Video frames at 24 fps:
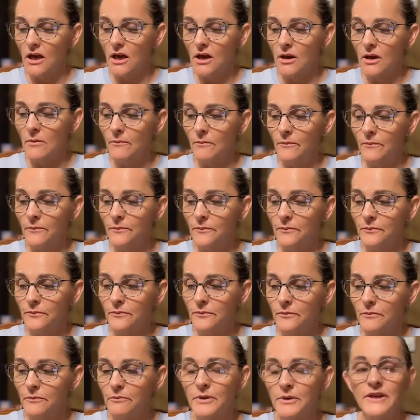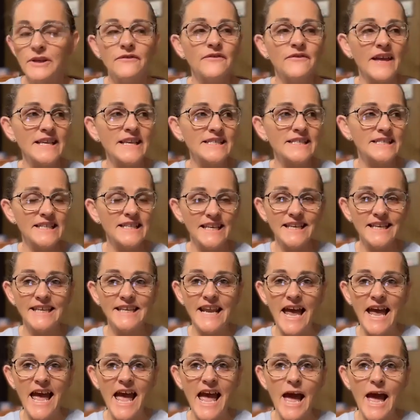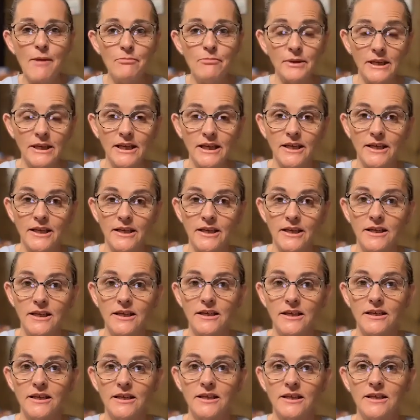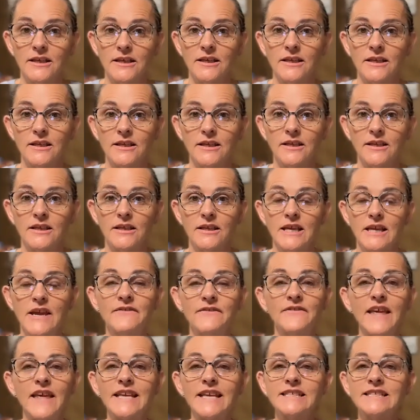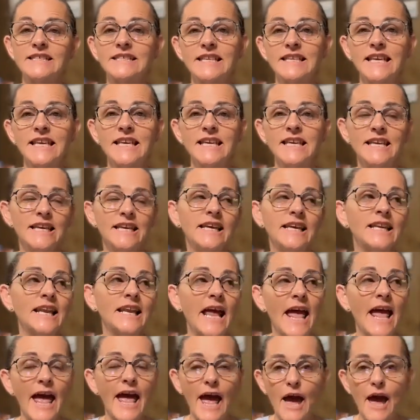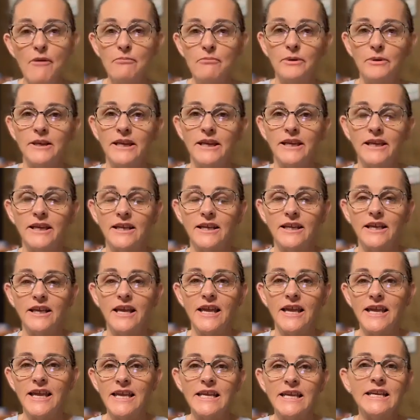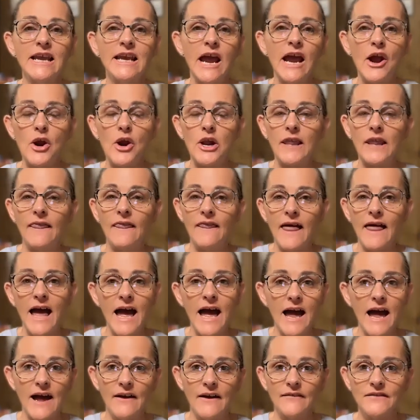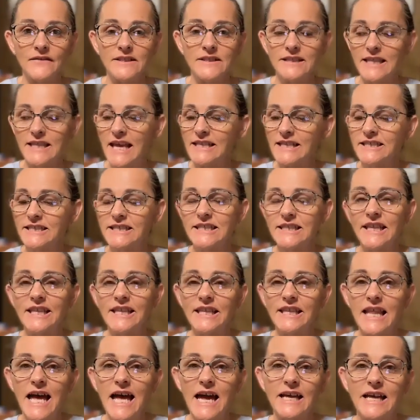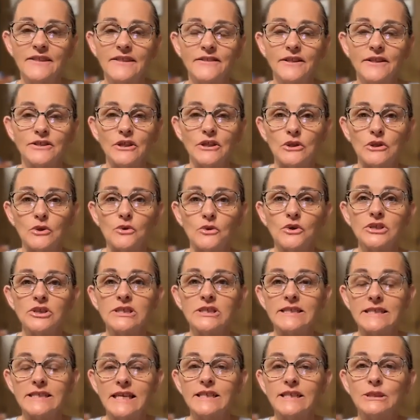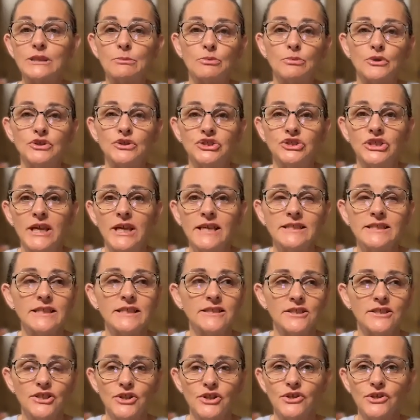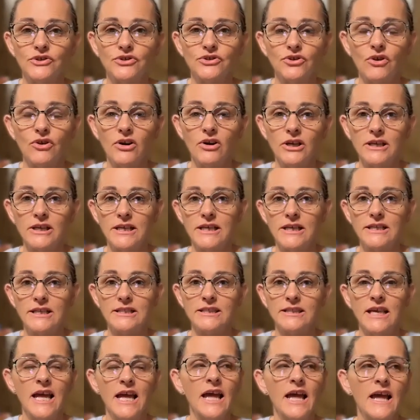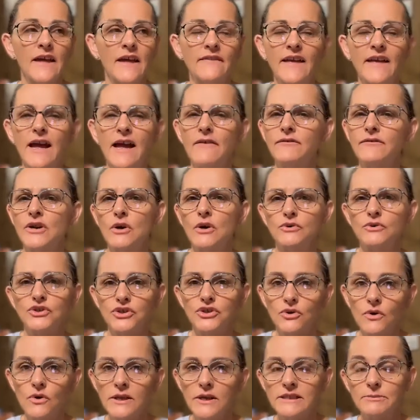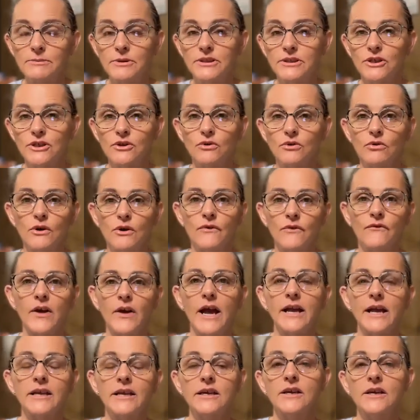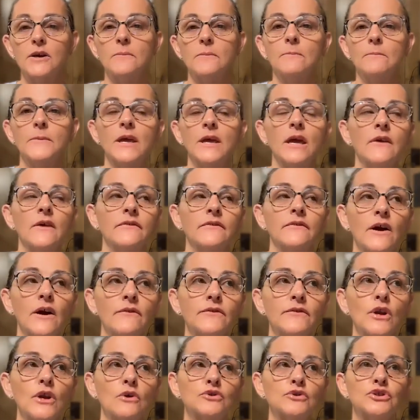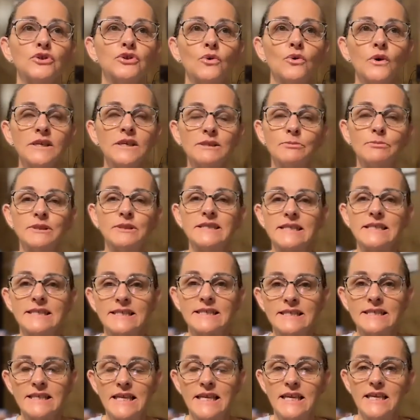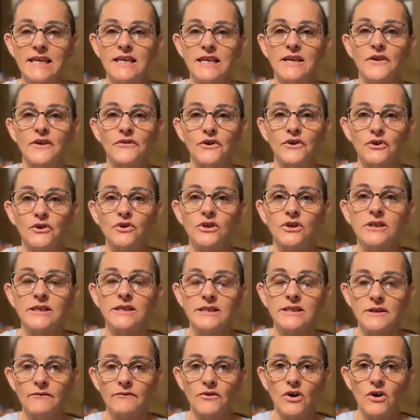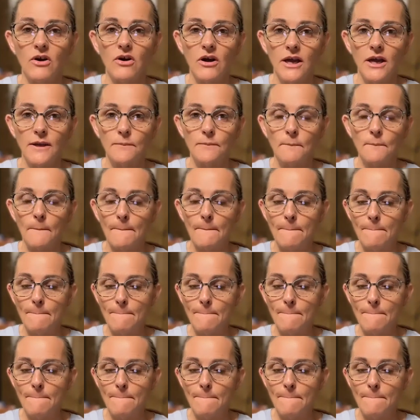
Um, but if they see it happening, if they see it happening, in our lives. That's the light that the Lord said to project into their darkness. And they have no choice but to glorify Him. They have no choice but to see the goodness of God.